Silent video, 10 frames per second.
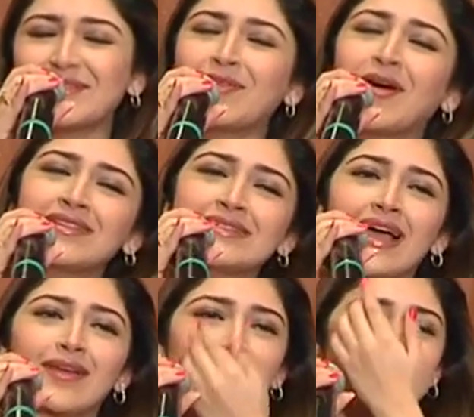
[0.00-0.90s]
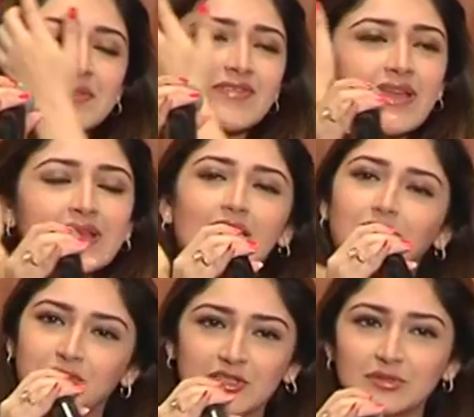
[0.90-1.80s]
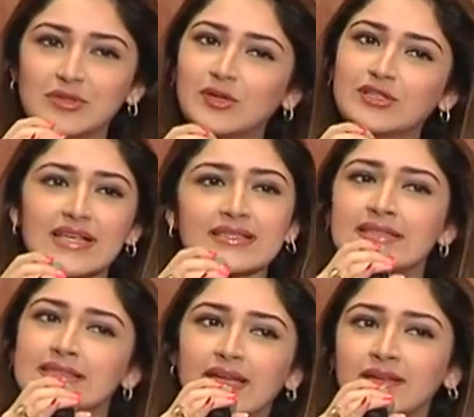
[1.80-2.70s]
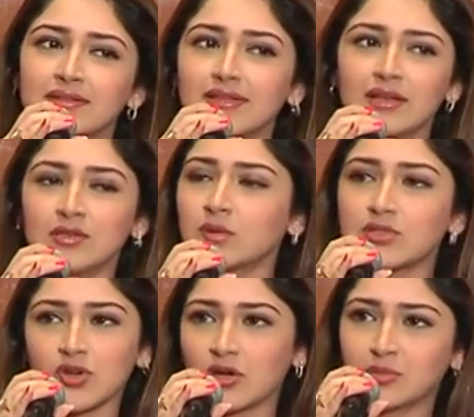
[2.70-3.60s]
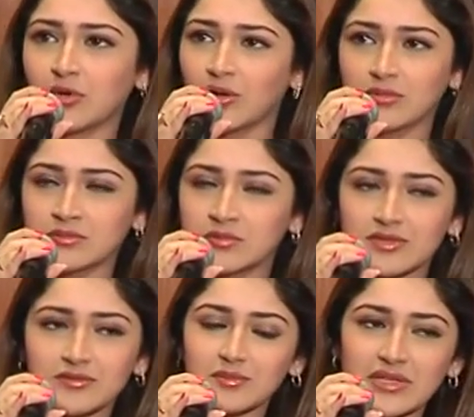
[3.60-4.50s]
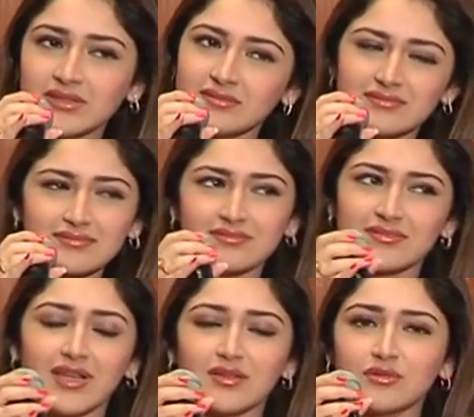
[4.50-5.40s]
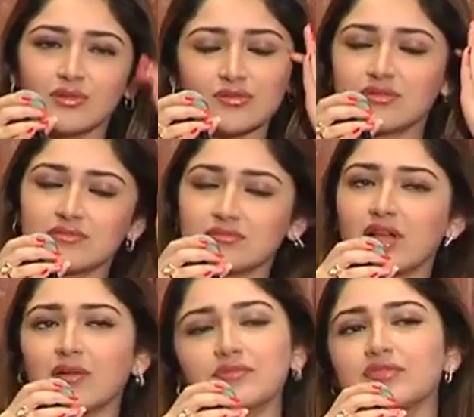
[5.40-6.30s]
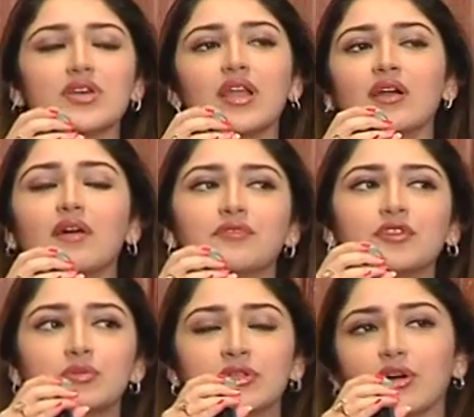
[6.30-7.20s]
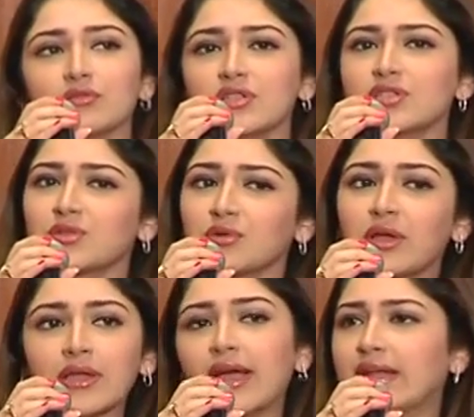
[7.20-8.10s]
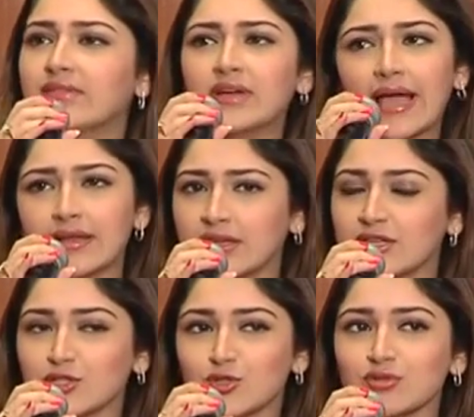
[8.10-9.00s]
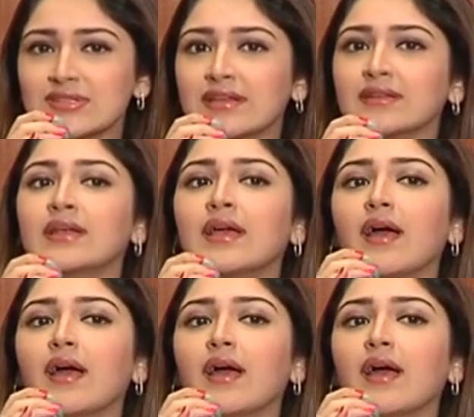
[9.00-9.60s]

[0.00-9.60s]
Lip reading: in all the dialogues, I was very comfortable because, as I said, Telugu was not a problem with me. Telugu was chala comfortable Gandhi, so I never had any issues. And